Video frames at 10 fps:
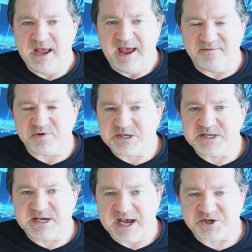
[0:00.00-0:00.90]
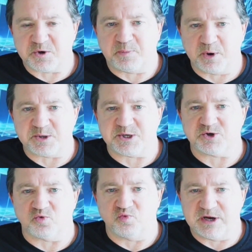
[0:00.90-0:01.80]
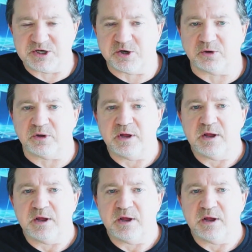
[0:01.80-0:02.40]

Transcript: Ever since Hester Peirce's original